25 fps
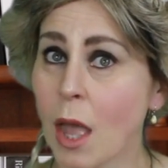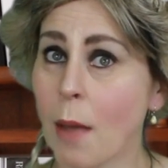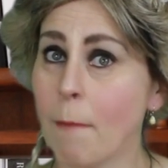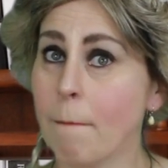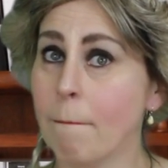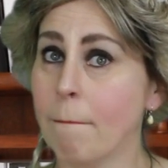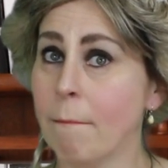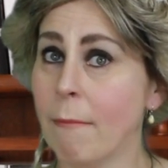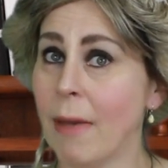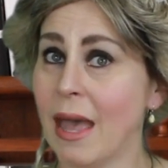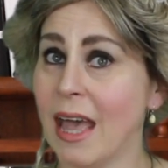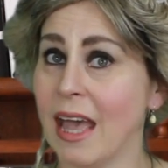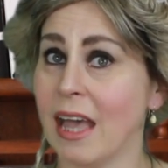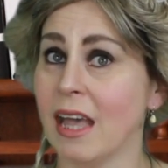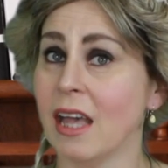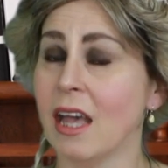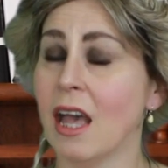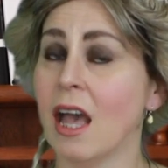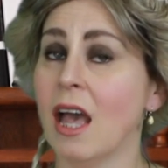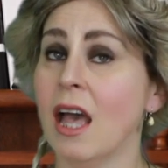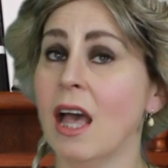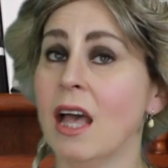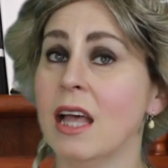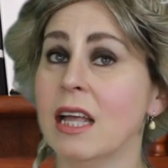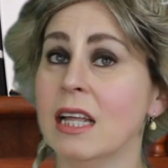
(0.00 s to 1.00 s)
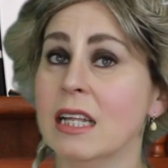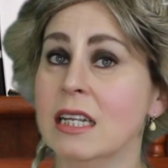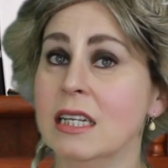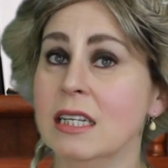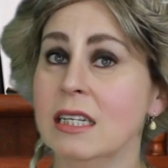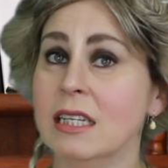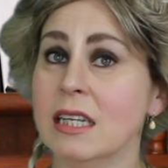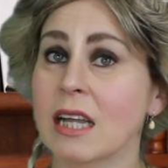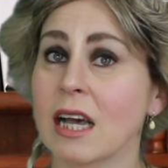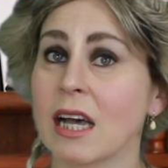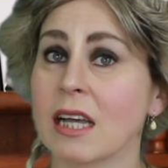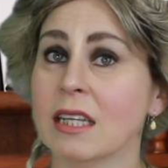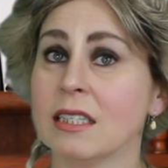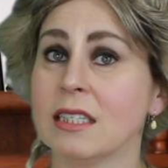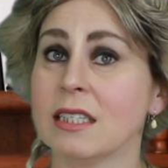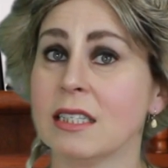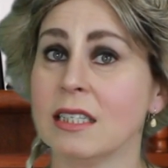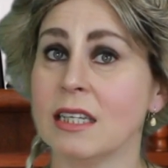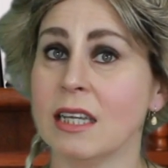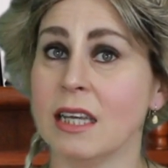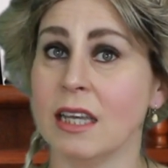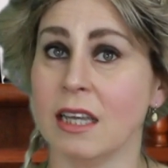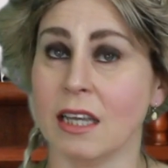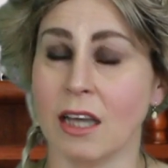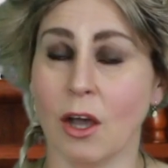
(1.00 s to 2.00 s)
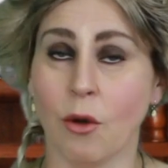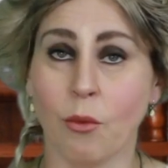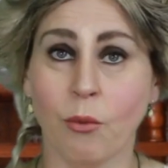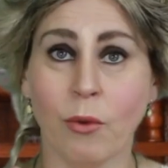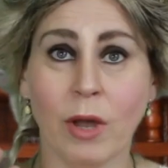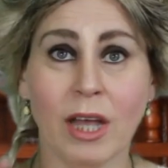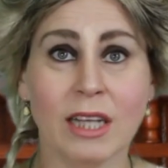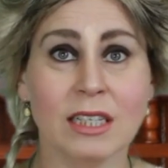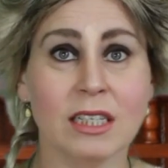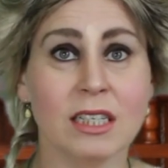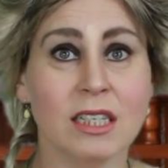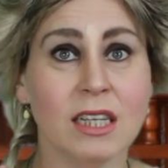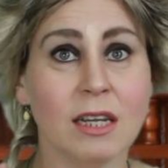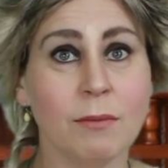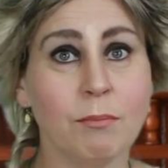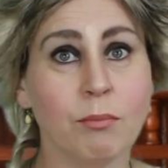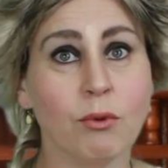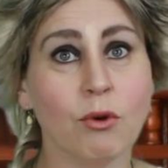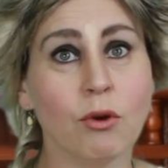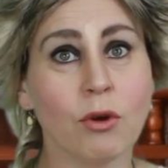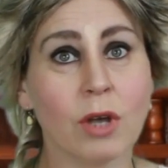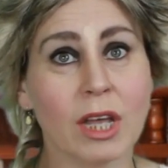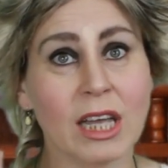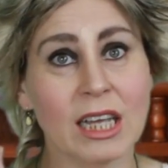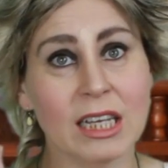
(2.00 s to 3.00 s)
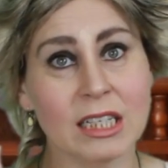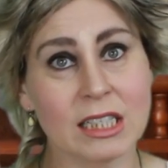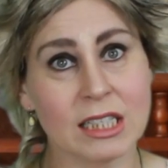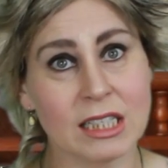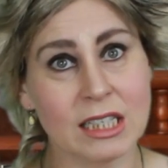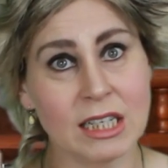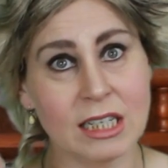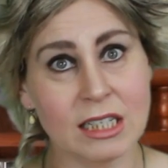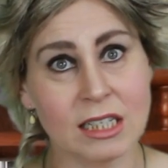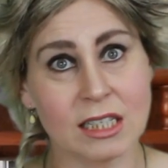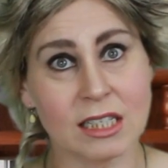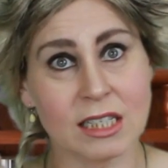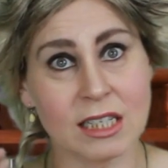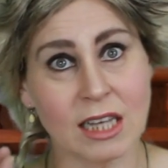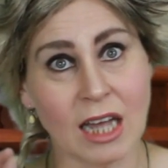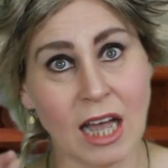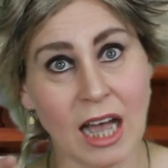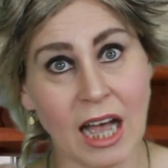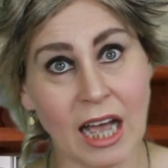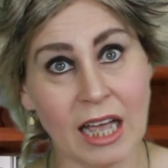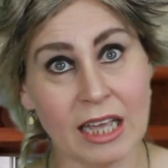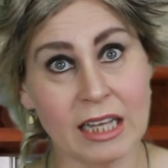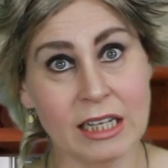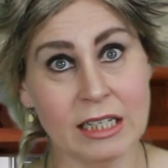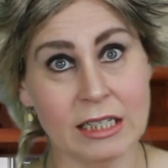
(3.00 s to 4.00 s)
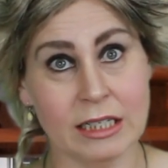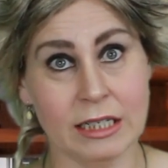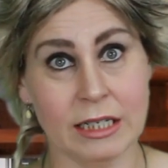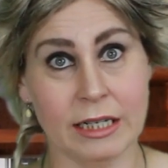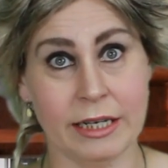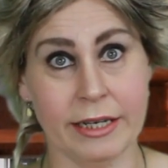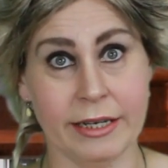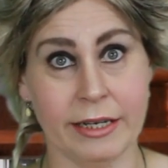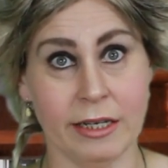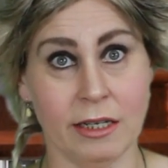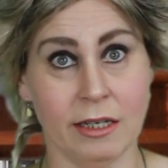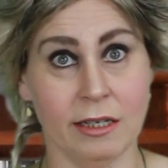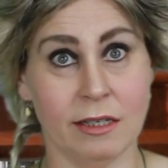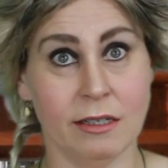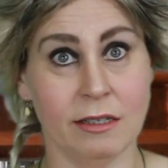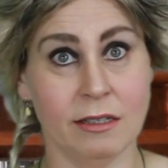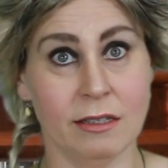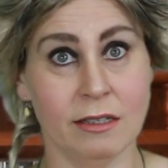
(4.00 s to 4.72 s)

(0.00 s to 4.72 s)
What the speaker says: Mais nothing, when the book is this tiny,